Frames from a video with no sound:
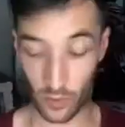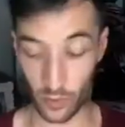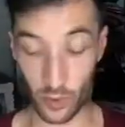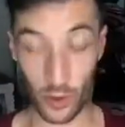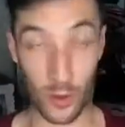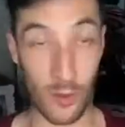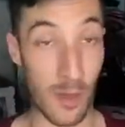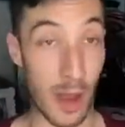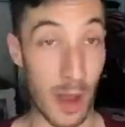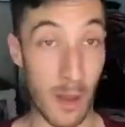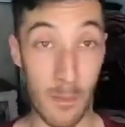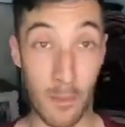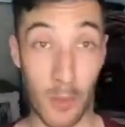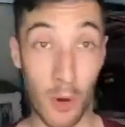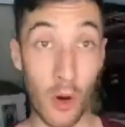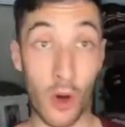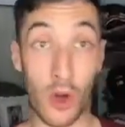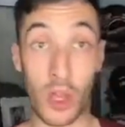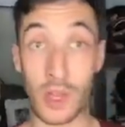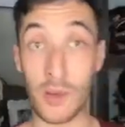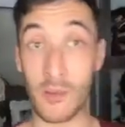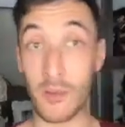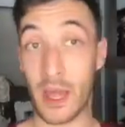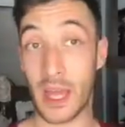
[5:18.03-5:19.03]
for my
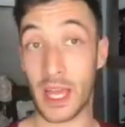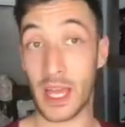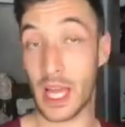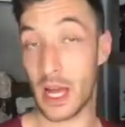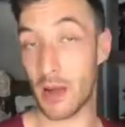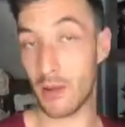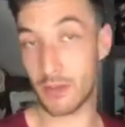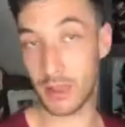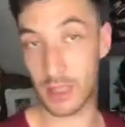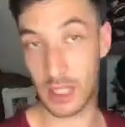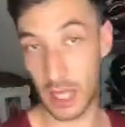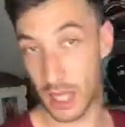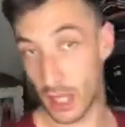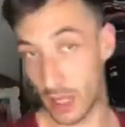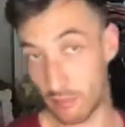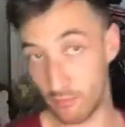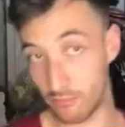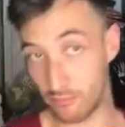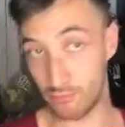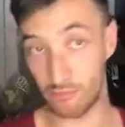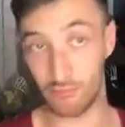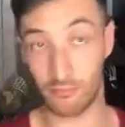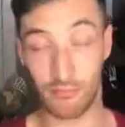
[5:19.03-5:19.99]
boy makeup day,